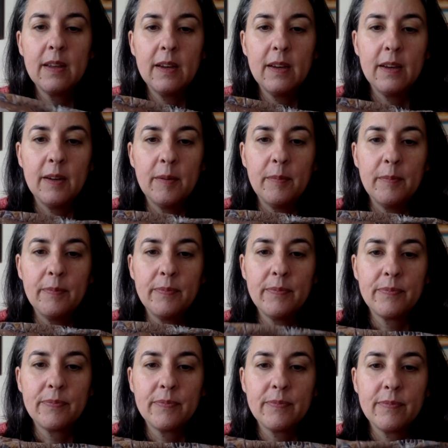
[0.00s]
Um,
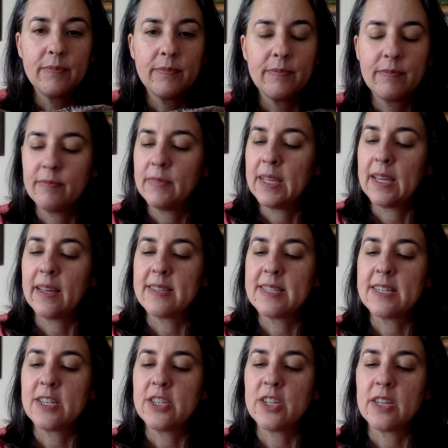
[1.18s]
yeah, the
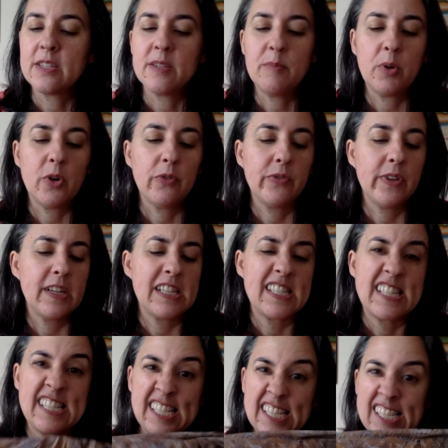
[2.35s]
stitching isn't perfect.